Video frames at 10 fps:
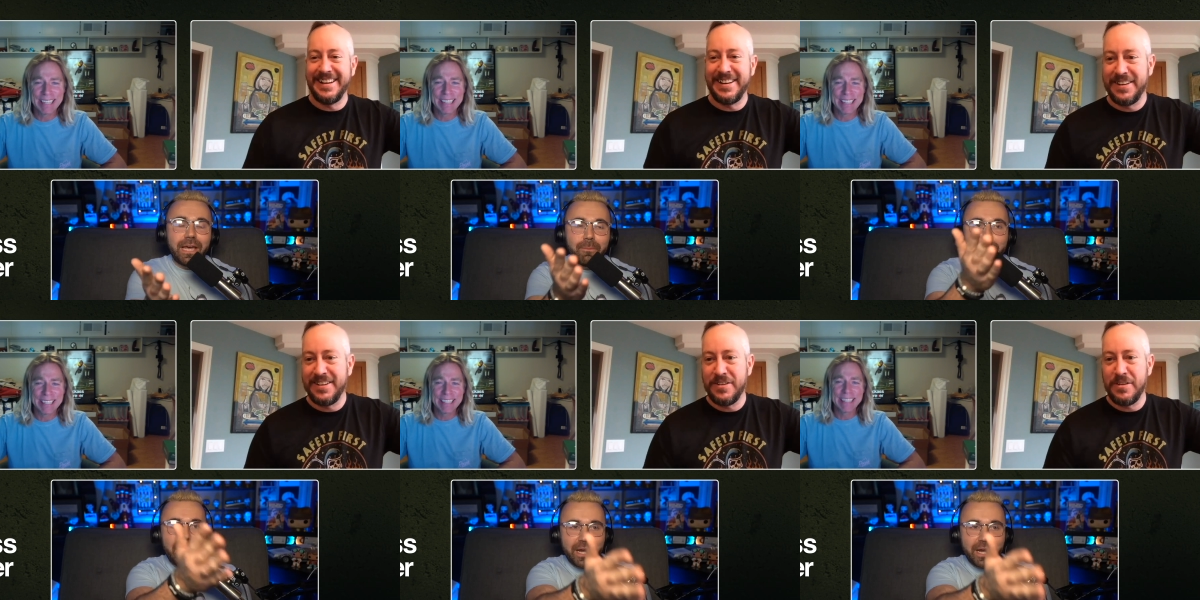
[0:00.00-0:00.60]

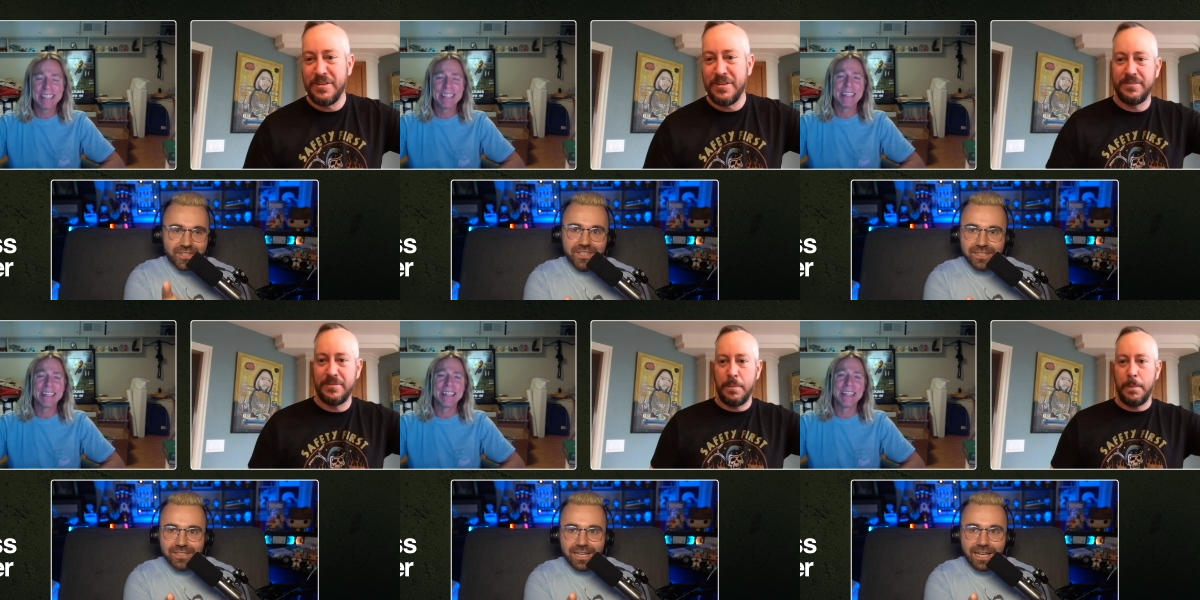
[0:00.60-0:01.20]
Speaker 1: that bear
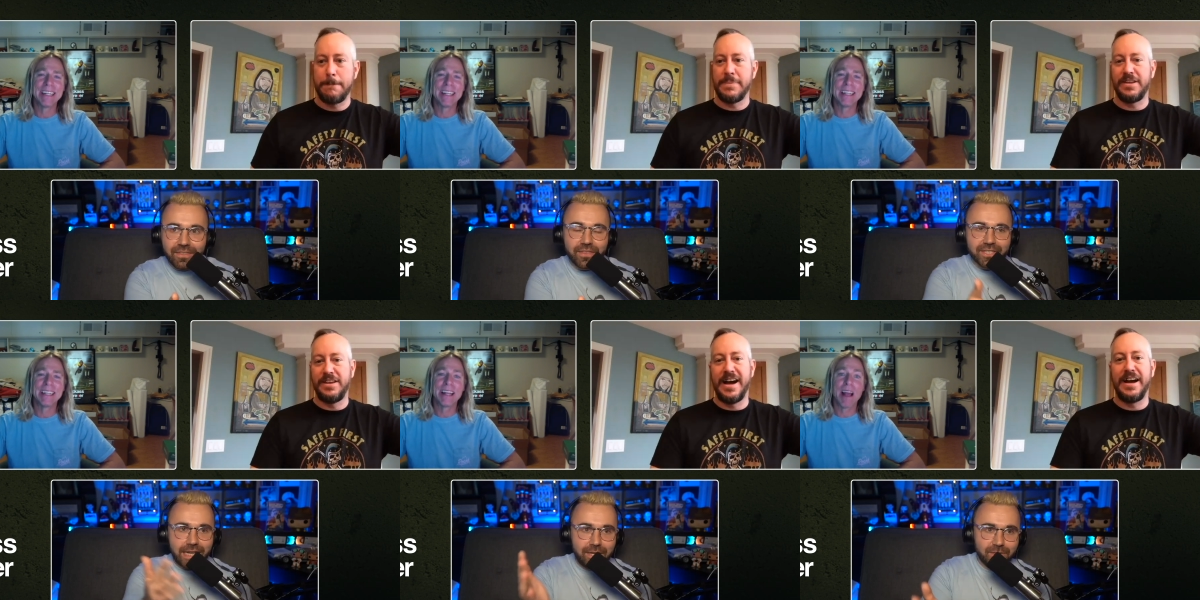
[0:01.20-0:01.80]
stunt and then the
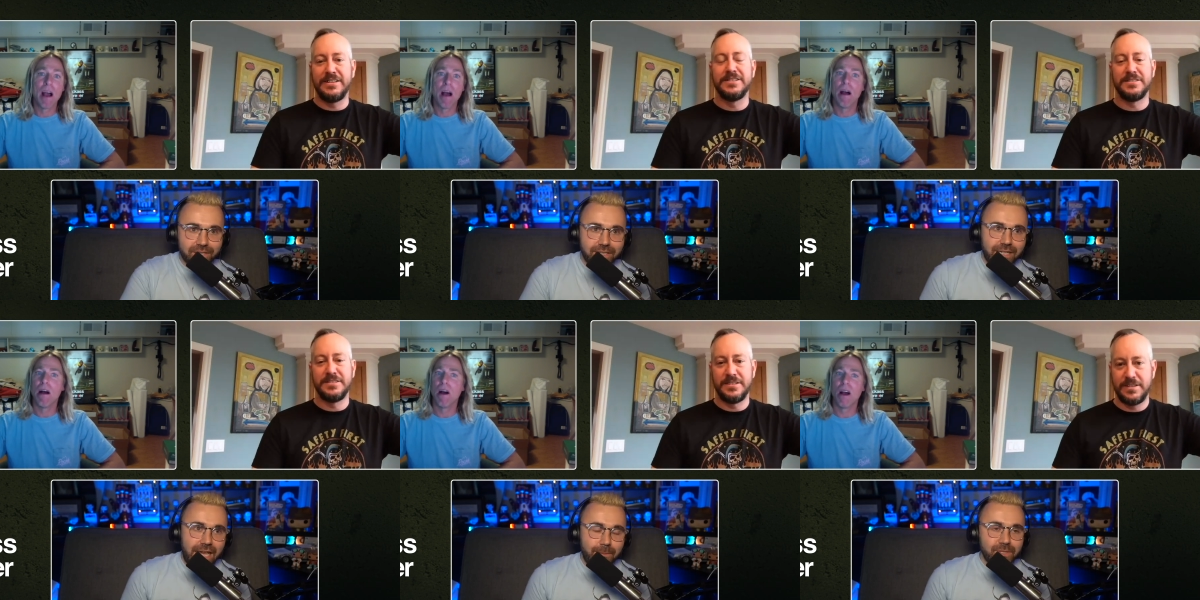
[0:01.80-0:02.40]
Silence yeah. of the
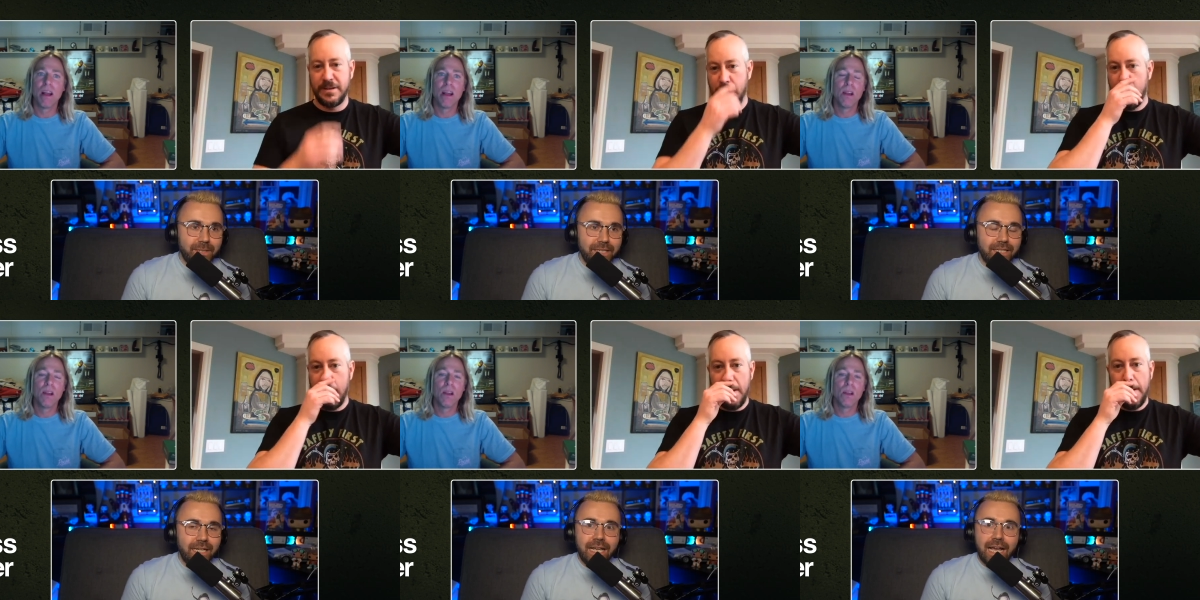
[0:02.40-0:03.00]
Lambs bit,
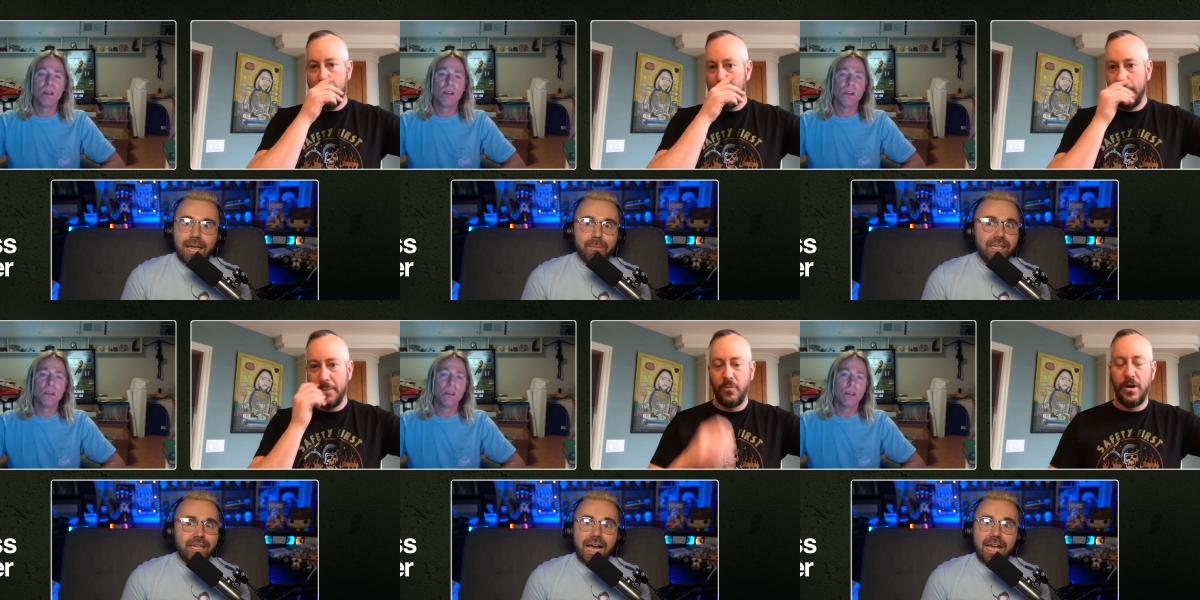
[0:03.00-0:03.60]
I
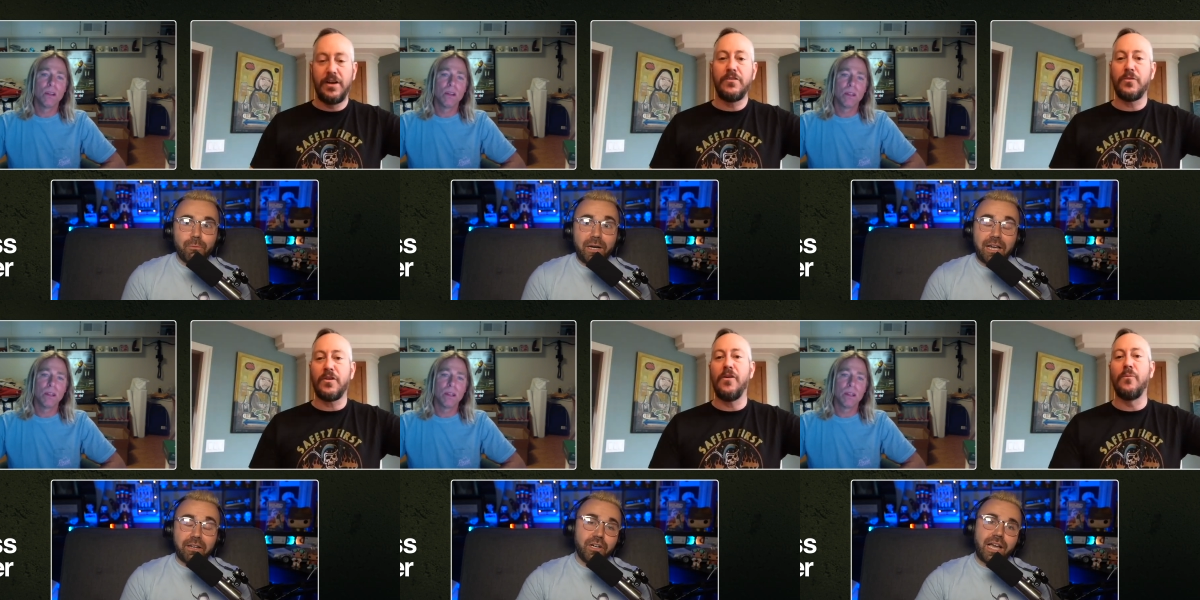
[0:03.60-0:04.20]
mean, I, oh.
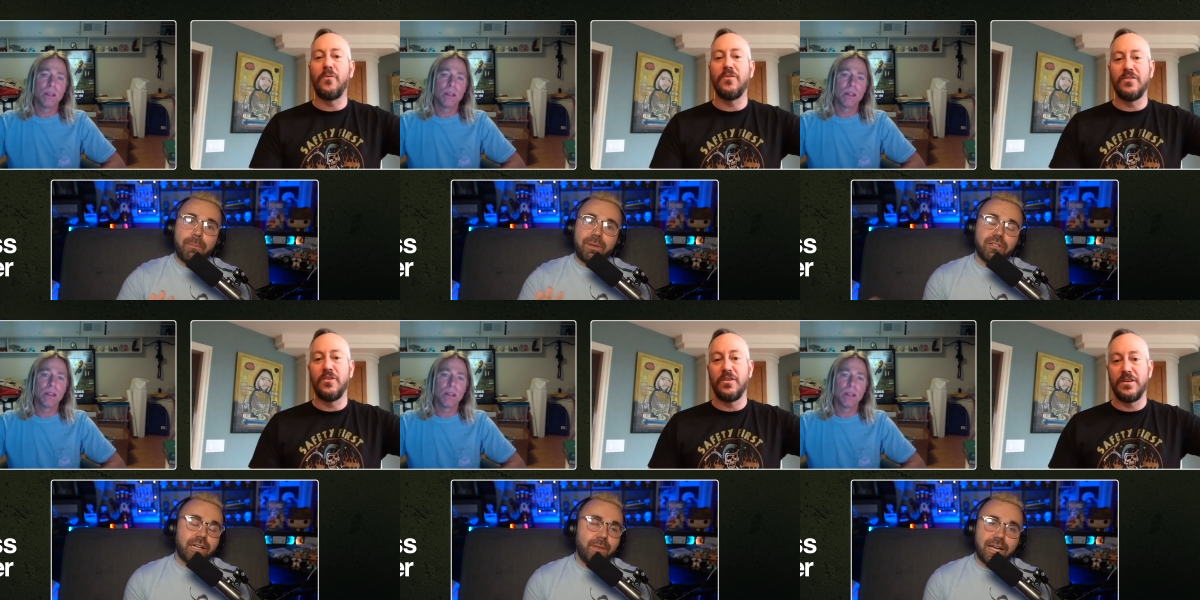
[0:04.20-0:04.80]
I look, I mean,
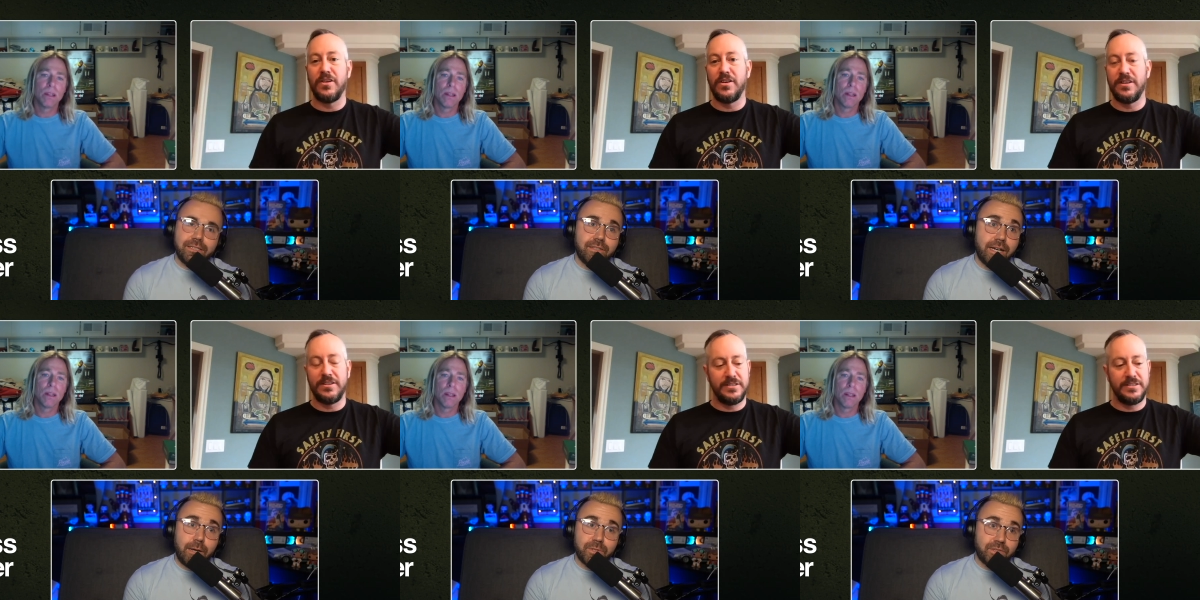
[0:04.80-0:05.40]
look, I'm not going to
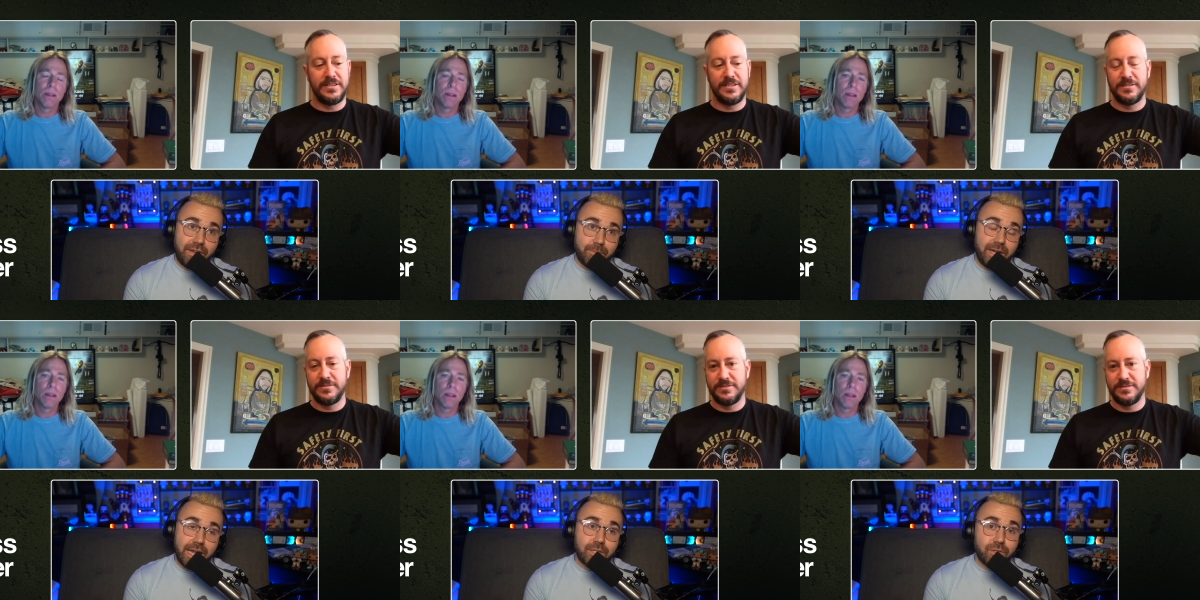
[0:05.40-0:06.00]
lie. I was laughing
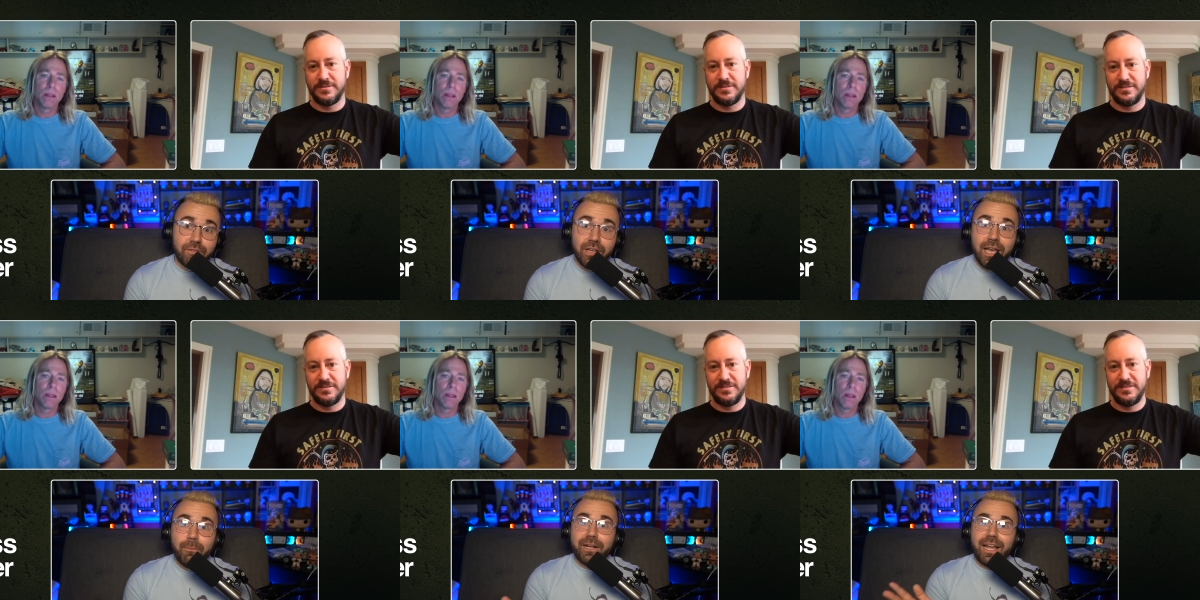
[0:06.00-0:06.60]
my ass off,
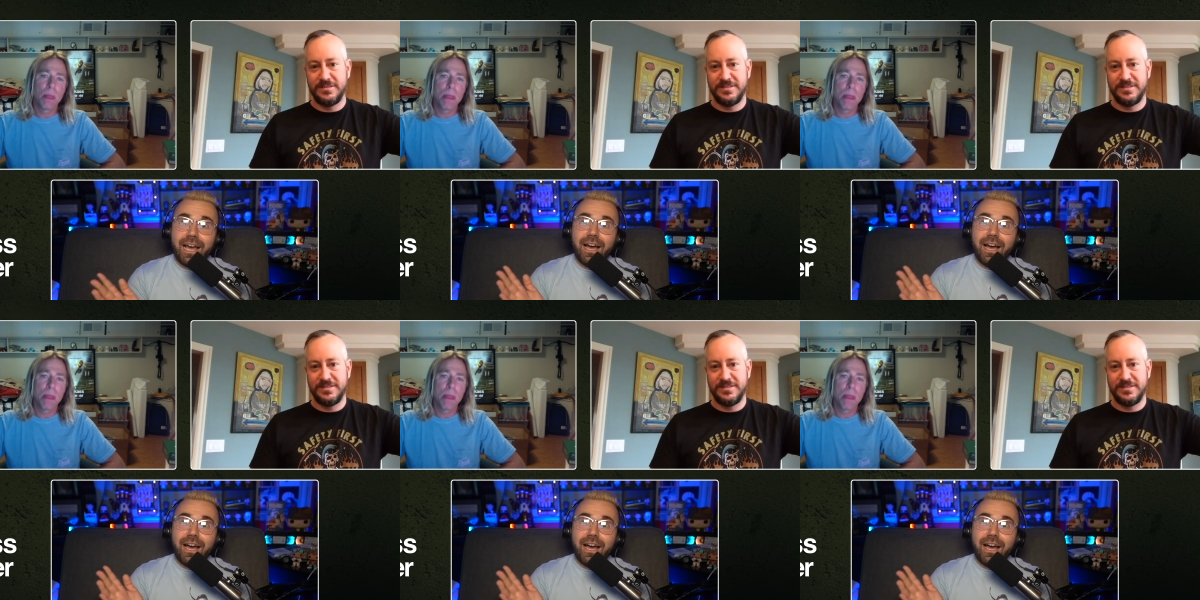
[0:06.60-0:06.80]
but